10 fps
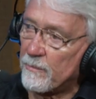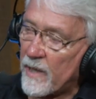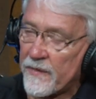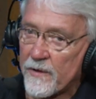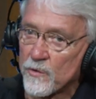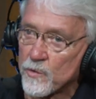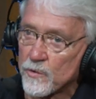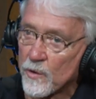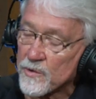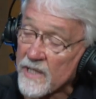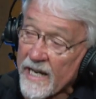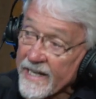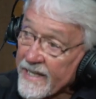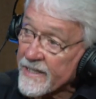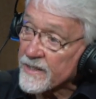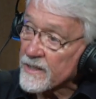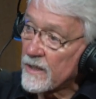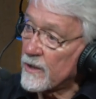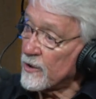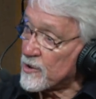But those those tight ends
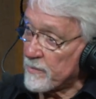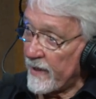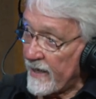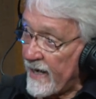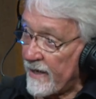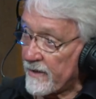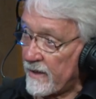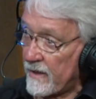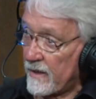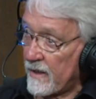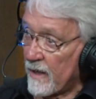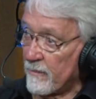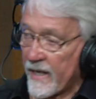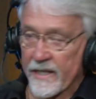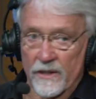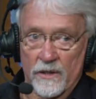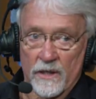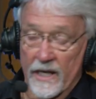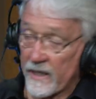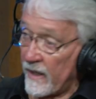could split out and make it look
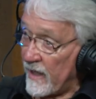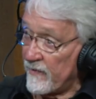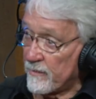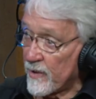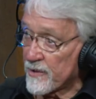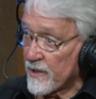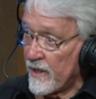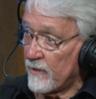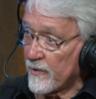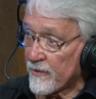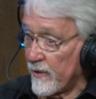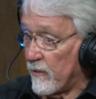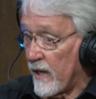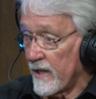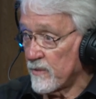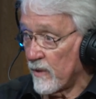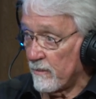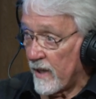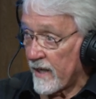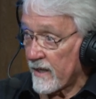like 11 personnel with three wides, one
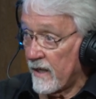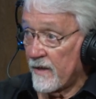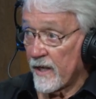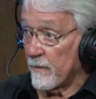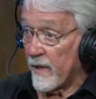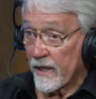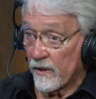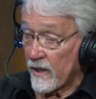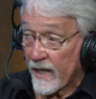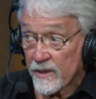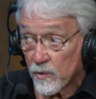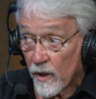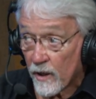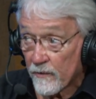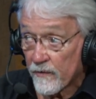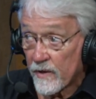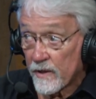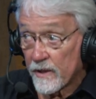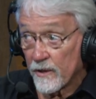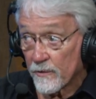back. You could make it look like 12
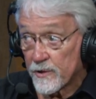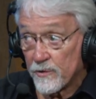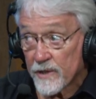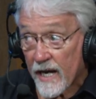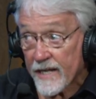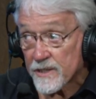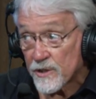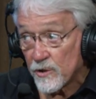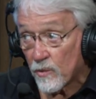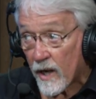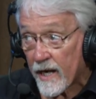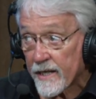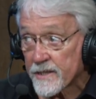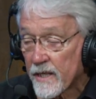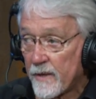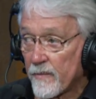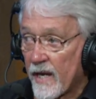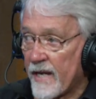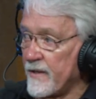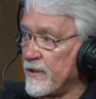you know, two tights, two wides,
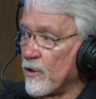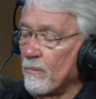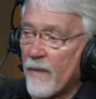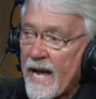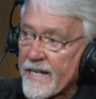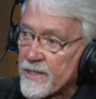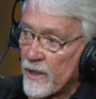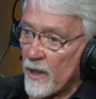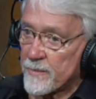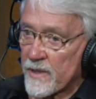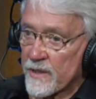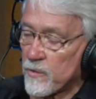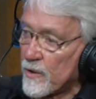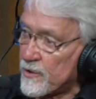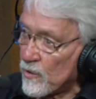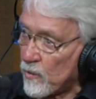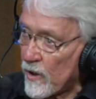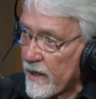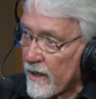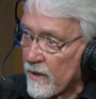and your matchups is what you're
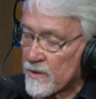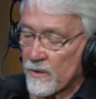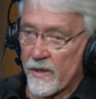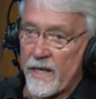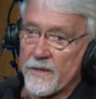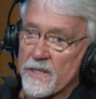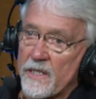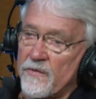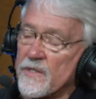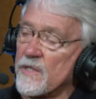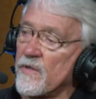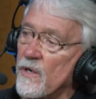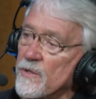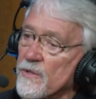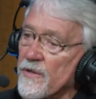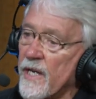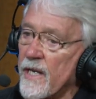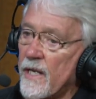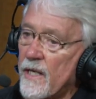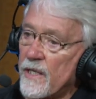working on. So now, as a defensive coach, you're
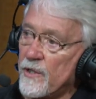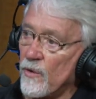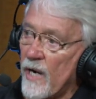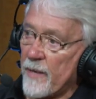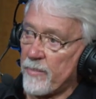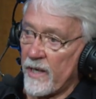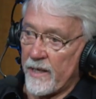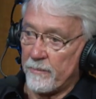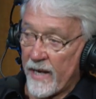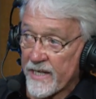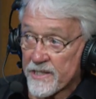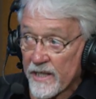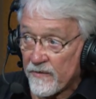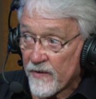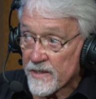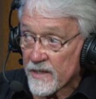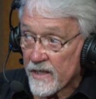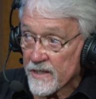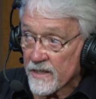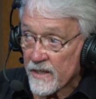thinking, do I play base defense
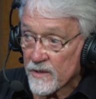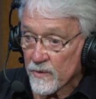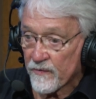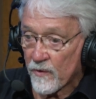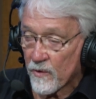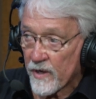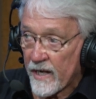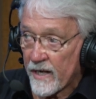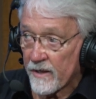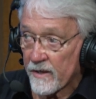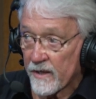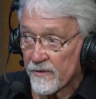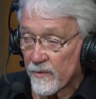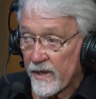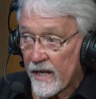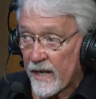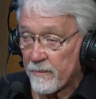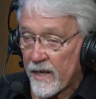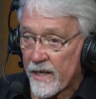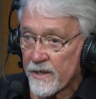against this with four down and three
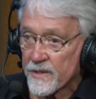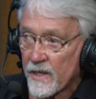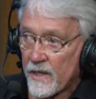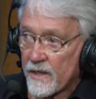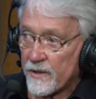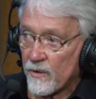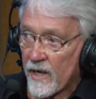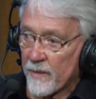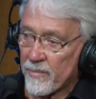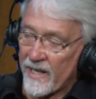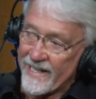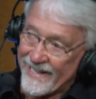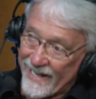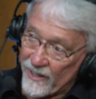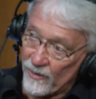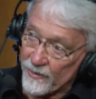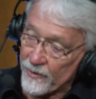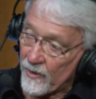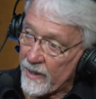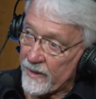linebackers? Do I play nickel?
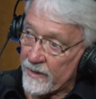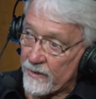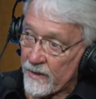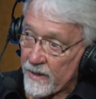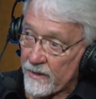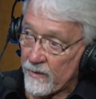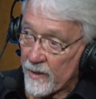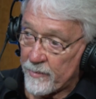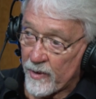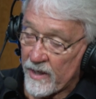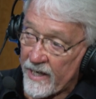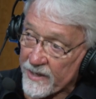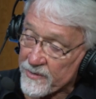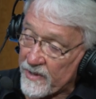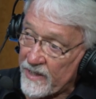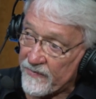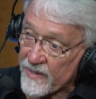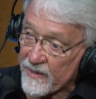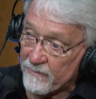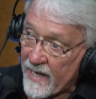Do I do I do I put an extra
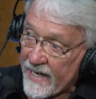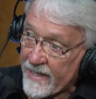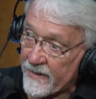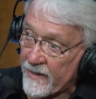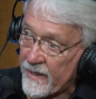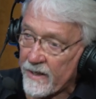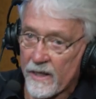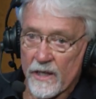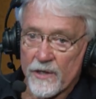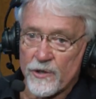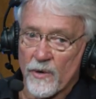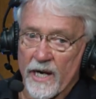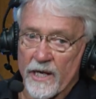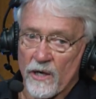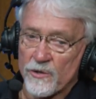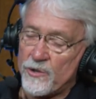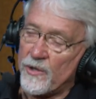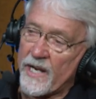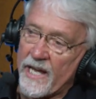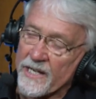defensive back in there? Do I go to
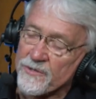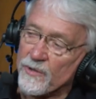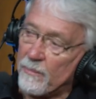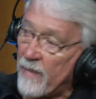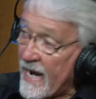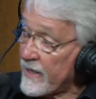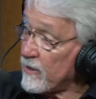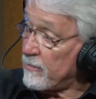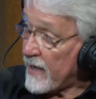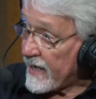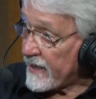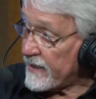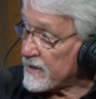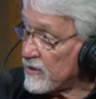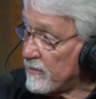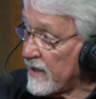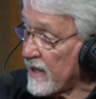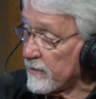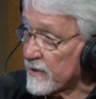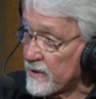an extra backer package to be
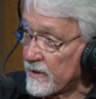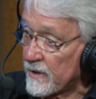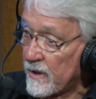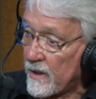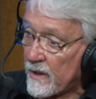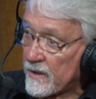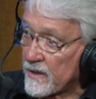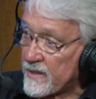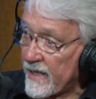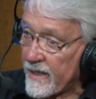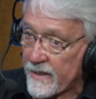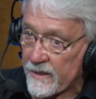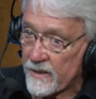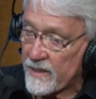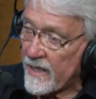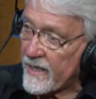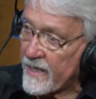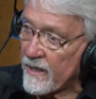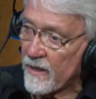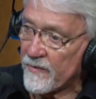able to to take to take
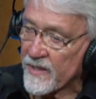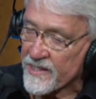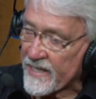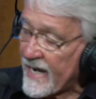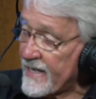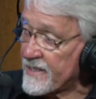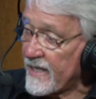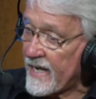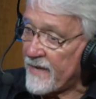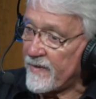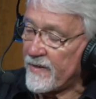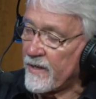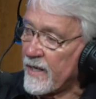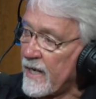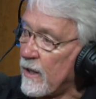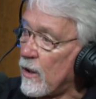care of the size they have in there now?